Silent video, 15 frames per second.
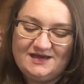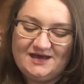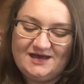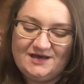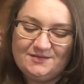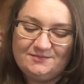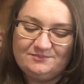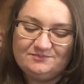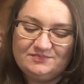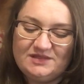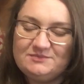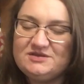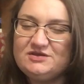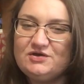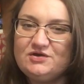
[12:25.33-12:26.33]

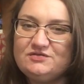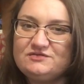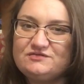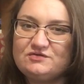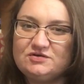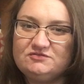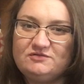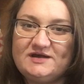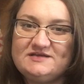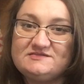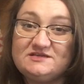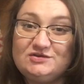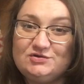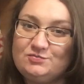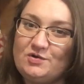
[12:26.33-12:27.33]
Let me know the sort of ways
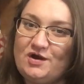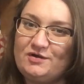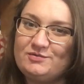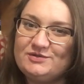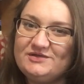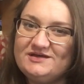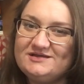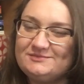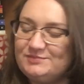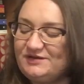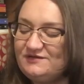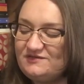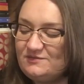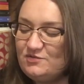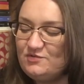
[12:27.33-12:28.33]
that you work with it,
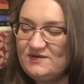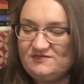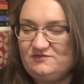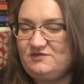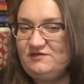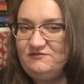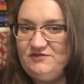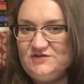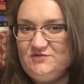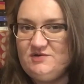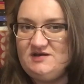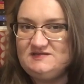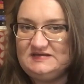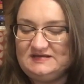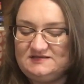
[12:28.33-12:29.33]
because I'm always looking for new
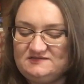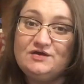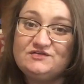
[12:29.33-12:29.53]
ideas.